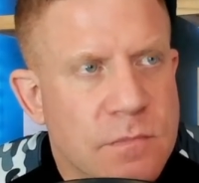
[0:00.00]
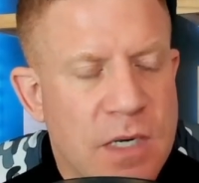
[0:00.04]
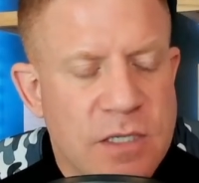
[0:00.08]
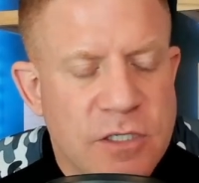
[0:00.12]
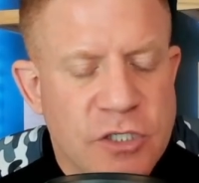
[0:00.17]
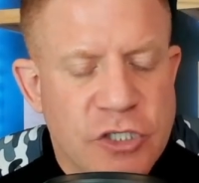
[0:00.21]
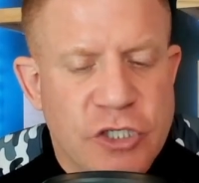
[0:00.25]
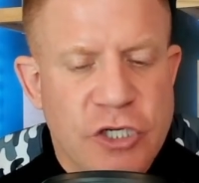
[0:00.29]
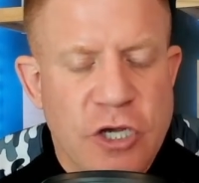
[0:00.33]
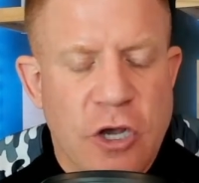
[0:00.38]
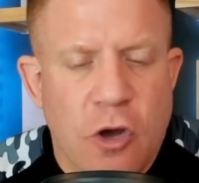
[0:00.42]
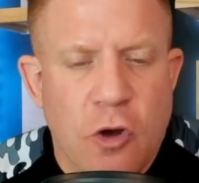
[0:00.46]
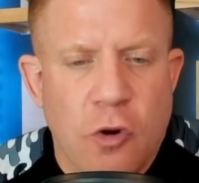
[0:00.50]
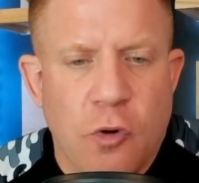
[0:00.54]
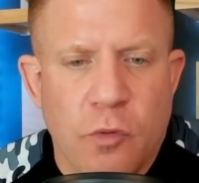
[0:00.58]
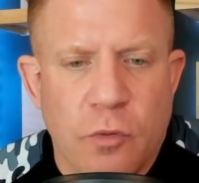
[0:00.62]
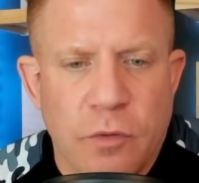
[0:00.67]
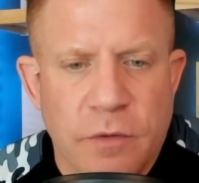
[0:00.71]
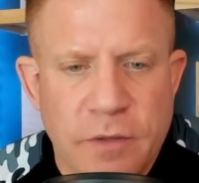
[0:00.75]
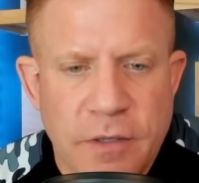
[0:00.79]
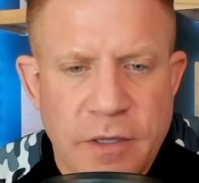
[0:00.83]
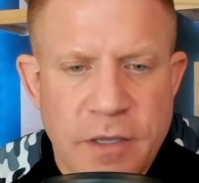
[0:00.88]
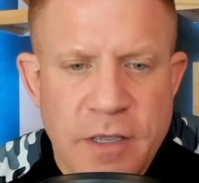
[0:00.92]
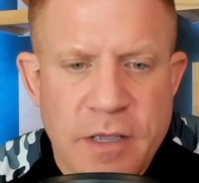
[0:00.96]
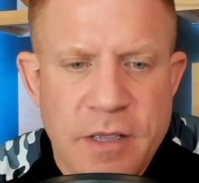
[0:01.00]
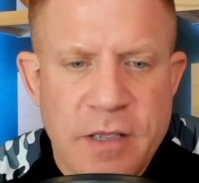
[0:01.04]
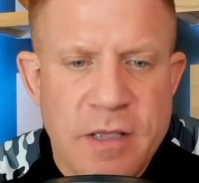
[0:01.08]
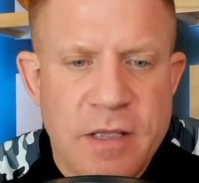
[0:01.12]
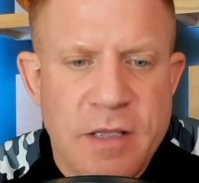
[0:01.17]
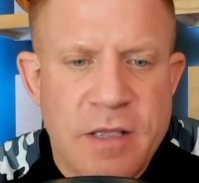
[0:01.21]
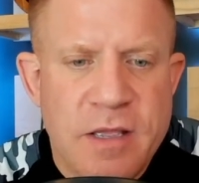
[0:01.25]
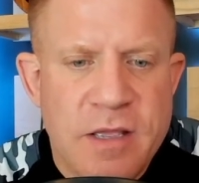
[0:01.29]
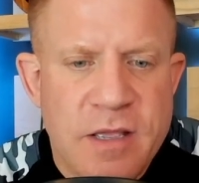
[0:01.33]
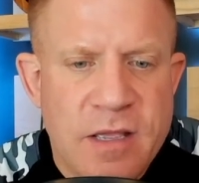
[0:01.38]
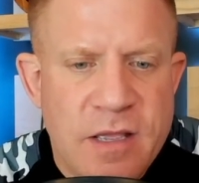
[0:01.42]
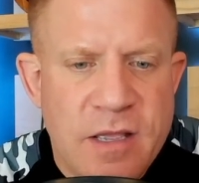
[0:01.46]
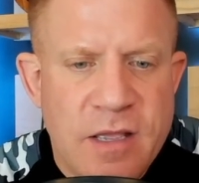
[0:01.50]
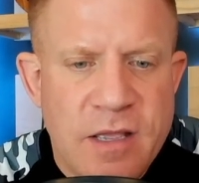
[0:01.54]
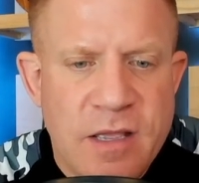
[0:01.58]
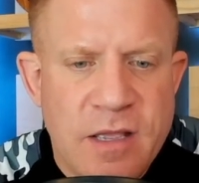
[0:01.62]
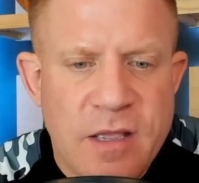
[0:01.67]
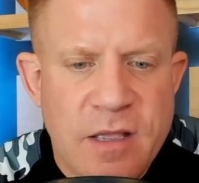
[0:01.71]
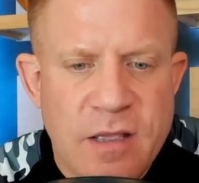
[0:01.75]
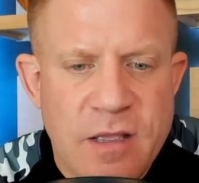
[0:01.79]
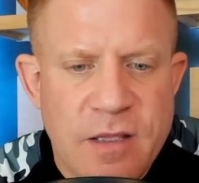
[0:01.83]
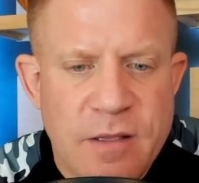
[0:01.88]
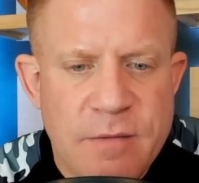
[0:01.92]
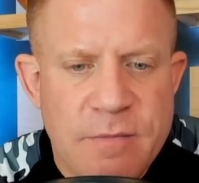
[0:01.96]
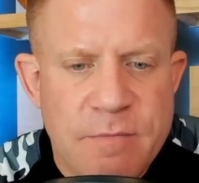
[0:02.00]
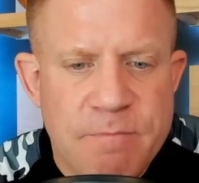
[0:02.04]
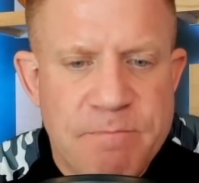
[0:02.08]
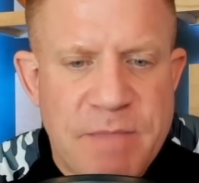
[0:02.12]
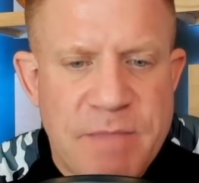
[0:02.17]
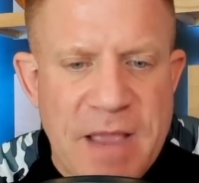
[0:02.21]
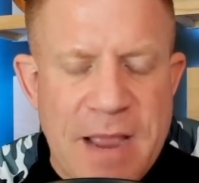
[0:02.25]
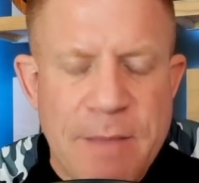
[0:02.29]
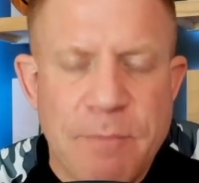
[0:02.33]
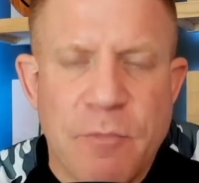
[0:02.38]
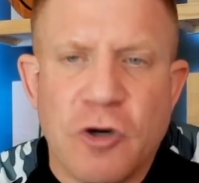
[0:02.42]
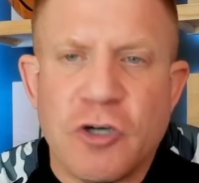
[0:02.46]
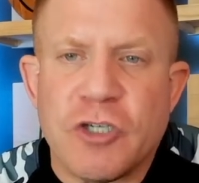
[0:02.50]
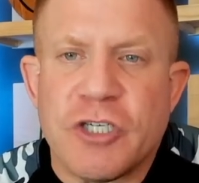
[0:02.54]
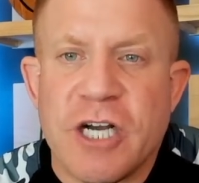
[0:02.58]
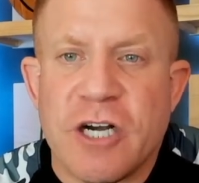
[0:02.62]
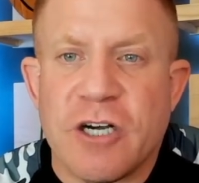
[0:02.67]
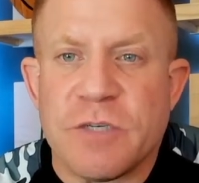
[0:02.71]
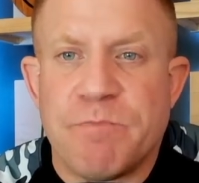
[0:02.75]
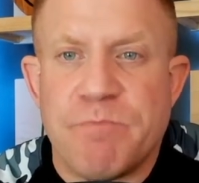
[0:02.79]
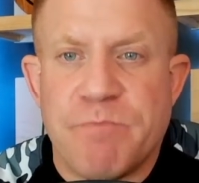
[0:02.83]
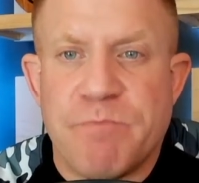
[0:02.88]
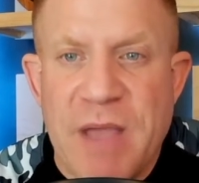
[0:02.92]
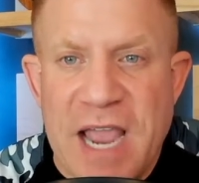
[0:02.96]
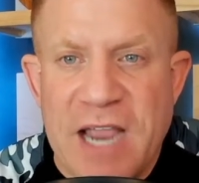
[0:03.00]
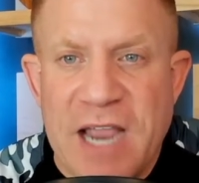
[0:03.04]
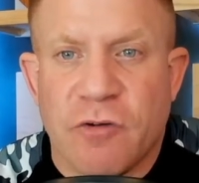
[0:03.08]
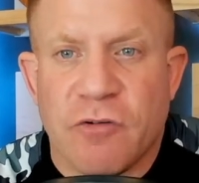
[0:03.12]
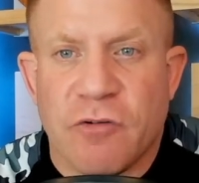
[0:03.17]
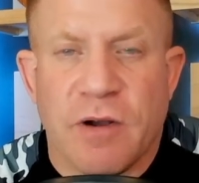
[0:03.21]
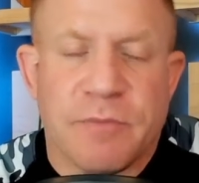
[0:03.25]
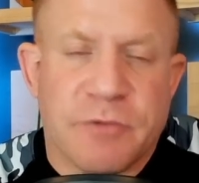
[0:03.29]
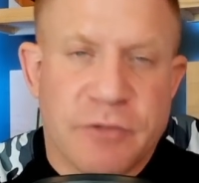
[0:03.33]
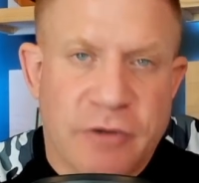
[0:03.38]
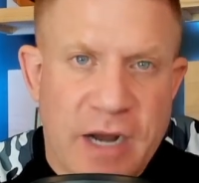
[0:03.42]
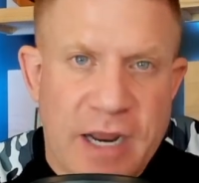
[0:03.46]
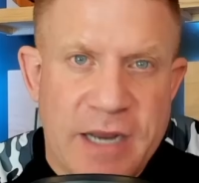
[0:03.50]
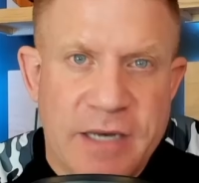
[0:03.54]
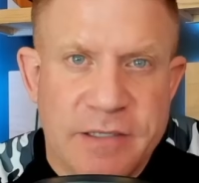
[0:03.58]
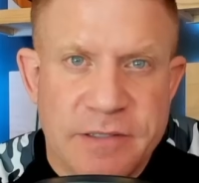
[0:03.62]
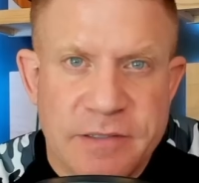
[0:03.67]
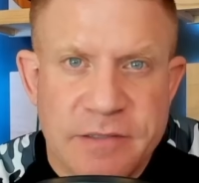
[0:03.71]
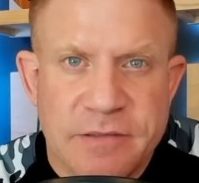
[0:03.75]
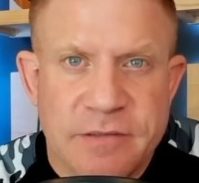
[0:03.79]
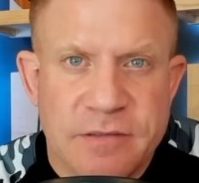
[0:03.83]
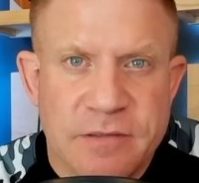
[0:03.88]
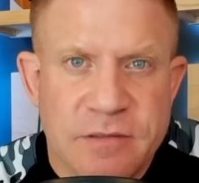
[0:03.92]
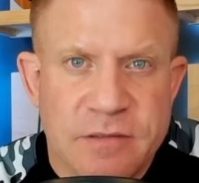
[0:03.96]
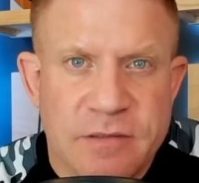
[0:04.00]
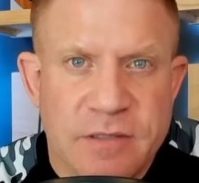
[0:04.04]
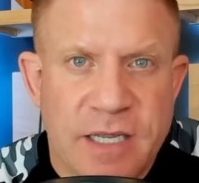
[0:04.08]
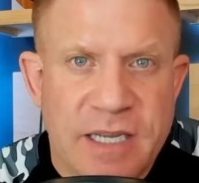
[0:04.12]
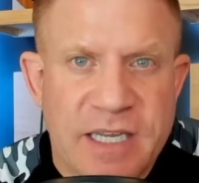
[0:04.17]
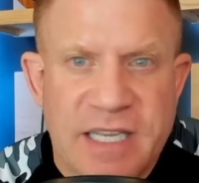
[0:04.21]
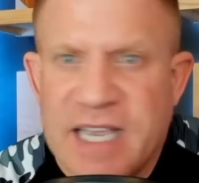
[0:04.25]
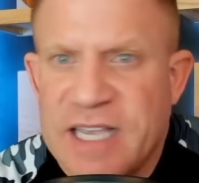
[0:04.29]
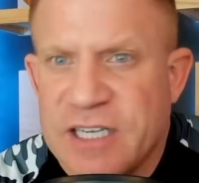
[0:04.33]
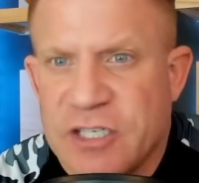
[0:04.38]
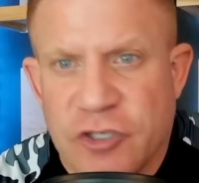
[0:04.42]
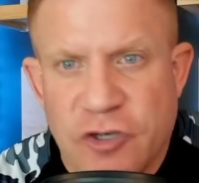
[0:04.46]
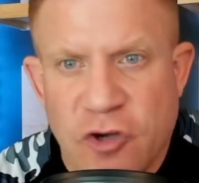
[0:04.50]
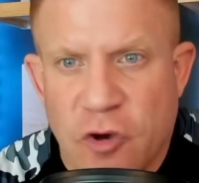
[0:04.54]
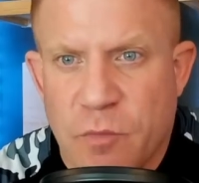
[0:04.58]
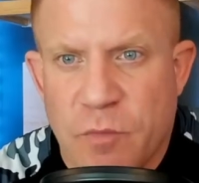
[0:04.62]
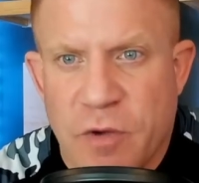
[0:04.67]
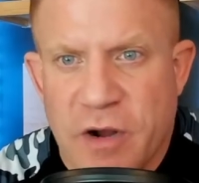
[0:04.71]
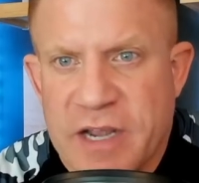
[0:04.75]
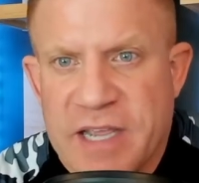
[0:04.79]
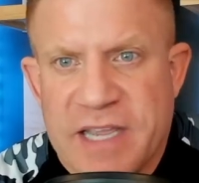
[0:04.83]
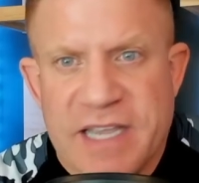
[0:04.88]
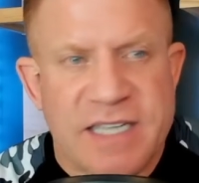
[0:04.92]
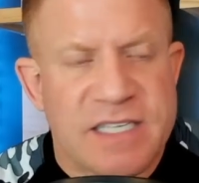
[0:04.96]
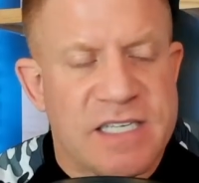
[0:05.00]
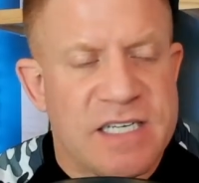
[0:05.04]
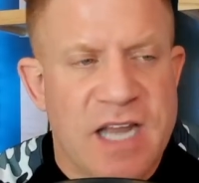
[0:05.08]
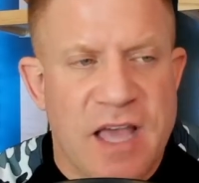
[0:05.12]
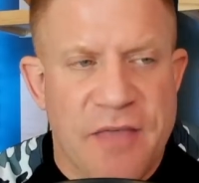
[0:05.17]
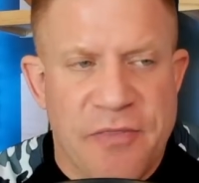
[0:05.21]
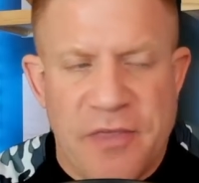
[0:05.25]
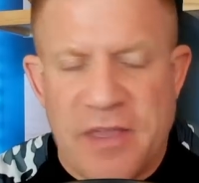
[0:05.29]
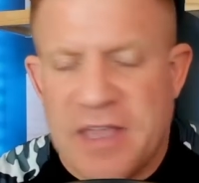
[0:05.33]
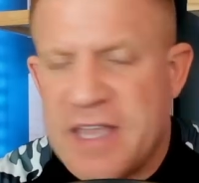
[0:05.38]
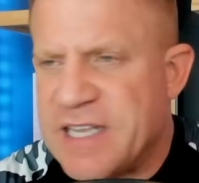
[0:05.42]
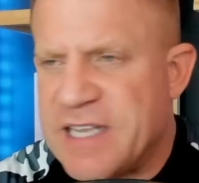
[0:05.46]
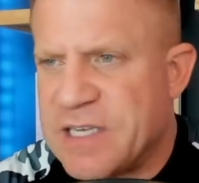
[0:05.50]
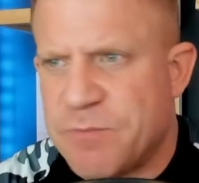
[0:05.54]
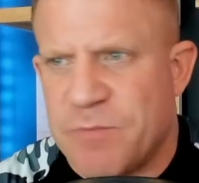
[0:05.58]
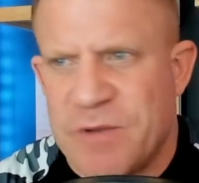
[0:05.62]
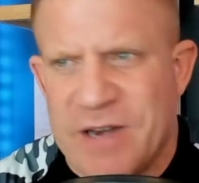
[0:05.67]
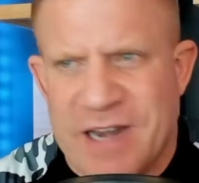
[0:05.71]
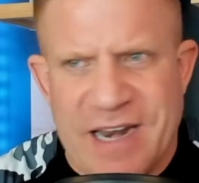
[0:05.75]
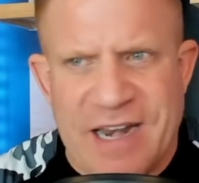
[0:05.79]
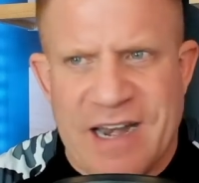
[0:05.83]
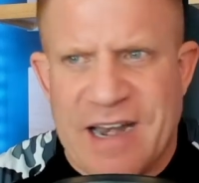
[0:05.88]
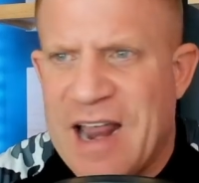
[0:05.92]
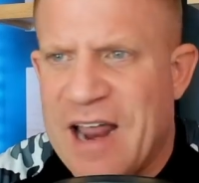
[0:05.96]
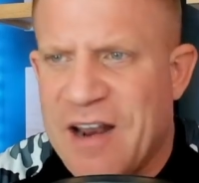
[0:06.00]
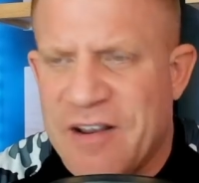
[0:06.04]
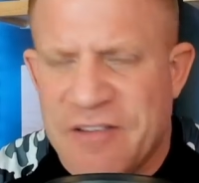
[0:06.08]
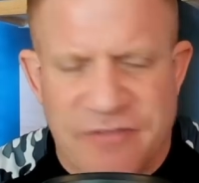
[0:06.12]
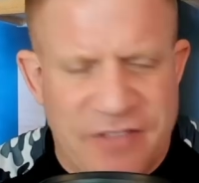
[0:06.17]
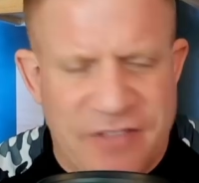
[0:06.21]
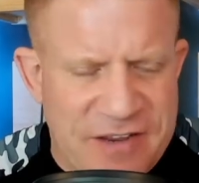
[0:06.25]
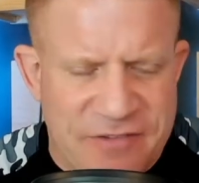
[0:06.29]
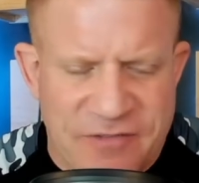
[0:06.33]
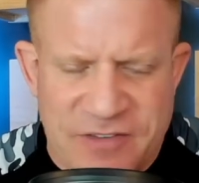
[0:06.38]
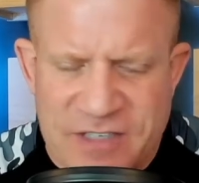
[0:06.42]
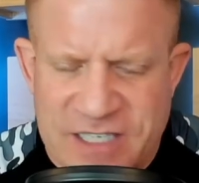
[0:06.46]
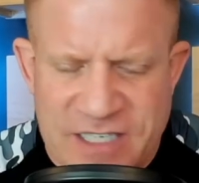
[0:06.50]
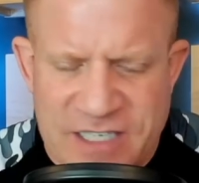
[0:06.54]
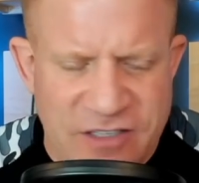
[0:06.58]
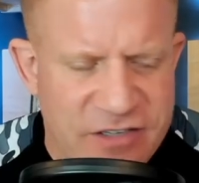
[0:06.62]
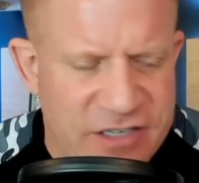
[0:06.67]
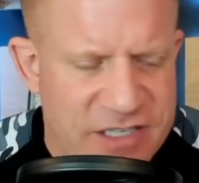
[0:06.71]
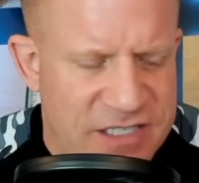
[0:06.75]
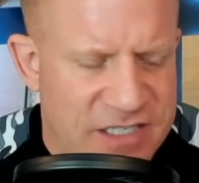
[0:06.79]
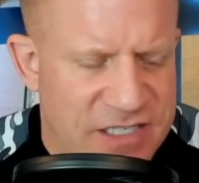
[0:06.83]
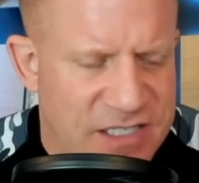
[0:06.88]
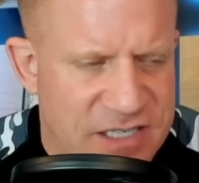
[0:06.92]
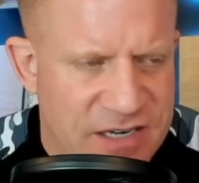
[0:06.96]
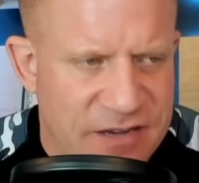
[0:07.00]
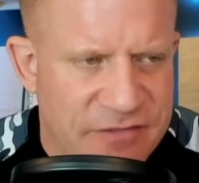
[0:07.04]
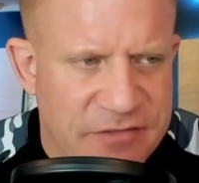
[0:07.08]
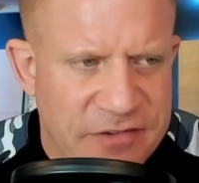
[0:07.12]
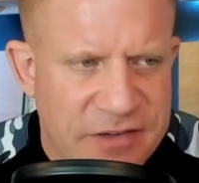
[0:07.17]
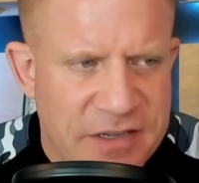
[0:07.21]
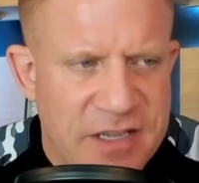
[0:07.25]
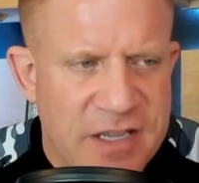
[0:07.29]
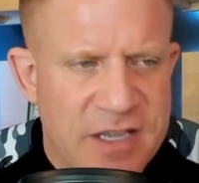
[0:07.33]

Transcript: So Bam Margera is bankrupt, right? Like, he has no money. He has nothing. He's been in and out of like facilities and stuff.